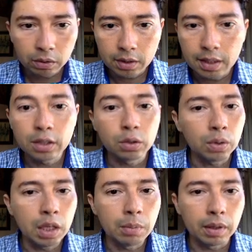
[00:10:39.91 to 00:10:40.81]
these two
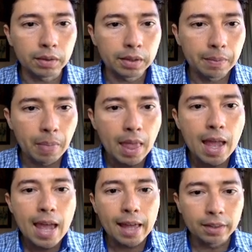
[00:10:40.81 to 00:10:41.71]
emails.
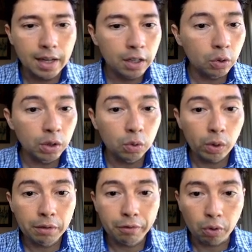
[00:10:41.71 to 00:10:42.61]
And then it's going to
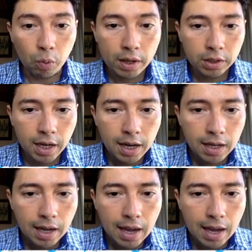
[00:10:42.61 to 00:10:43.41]
wait for 1 day,